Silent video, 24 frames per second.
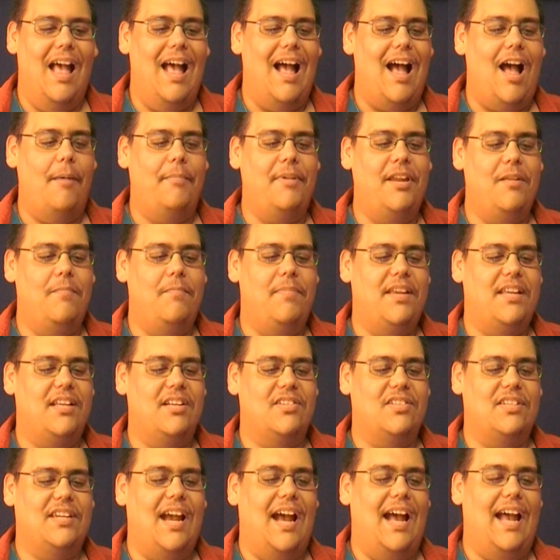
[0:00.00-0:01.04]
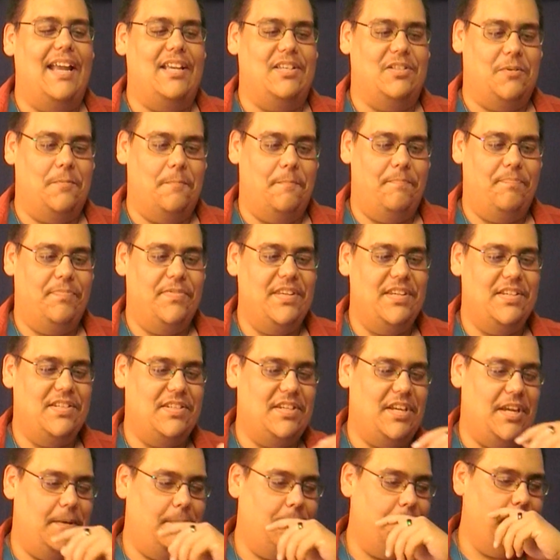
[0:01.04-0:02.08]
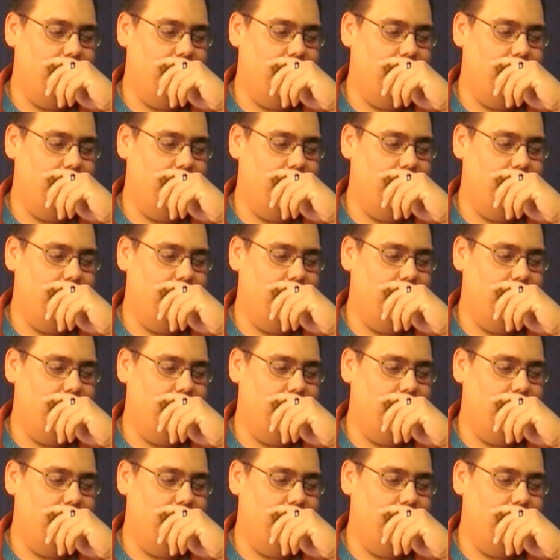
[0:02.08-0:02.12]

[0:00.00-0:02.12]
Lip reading: I mean, because guys, you see,